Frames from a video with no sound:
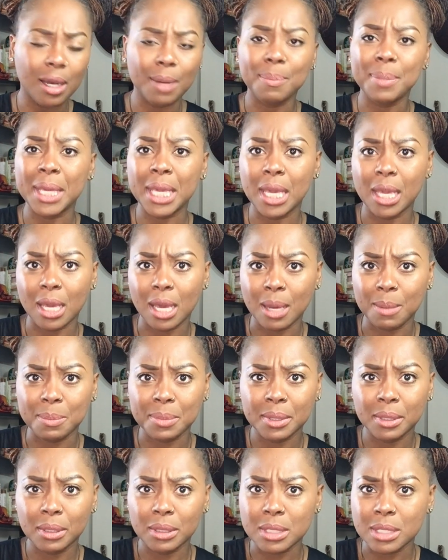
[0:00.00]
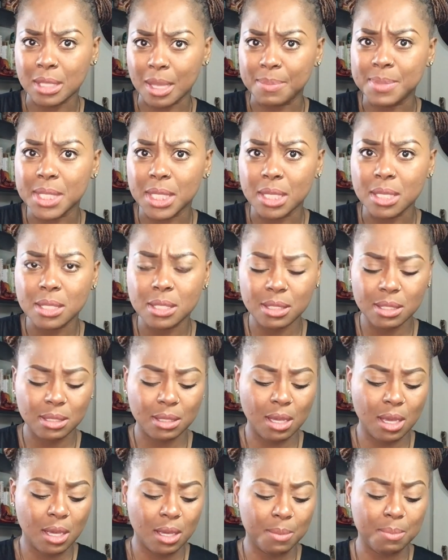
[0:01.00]
picking up substance,
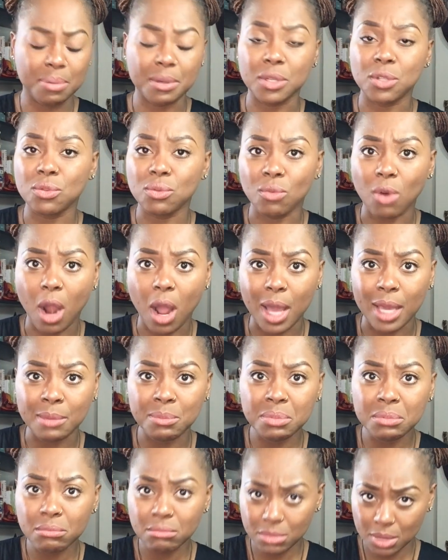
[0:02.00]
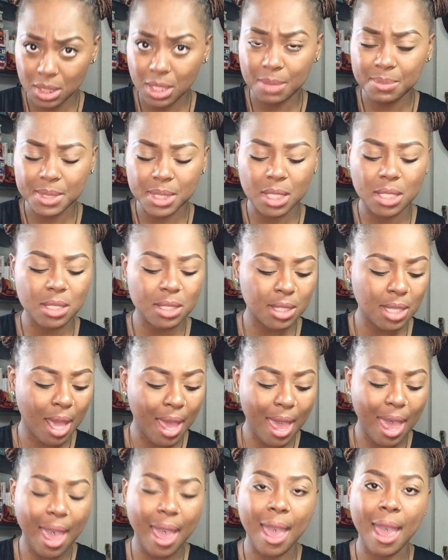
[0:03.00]
prescribed substance,
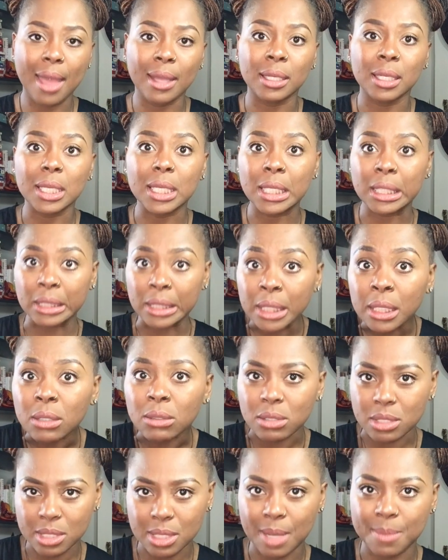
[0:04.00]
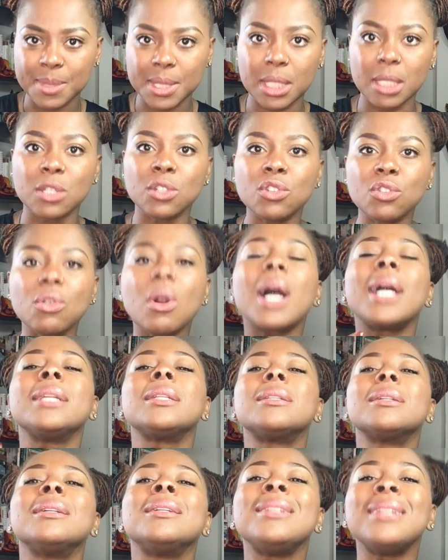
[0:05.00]
and illegal substance, trying
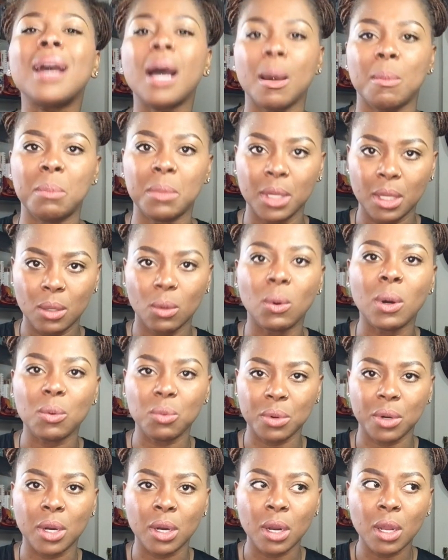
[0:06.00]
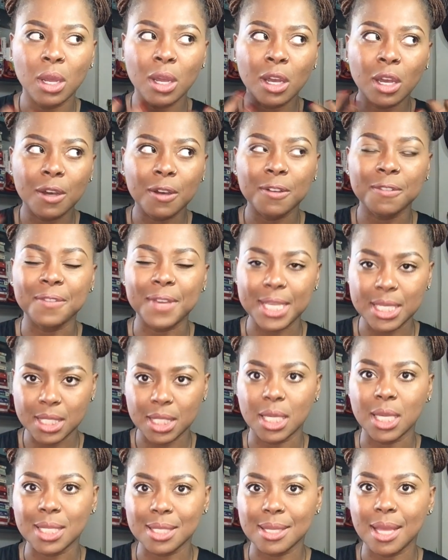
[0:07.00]
to numb what we're
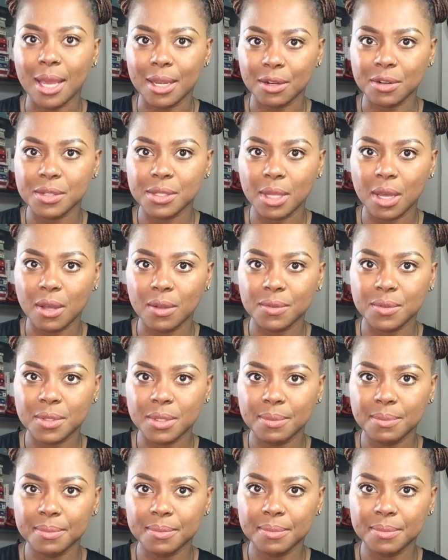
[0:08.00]
facing inside ourselves.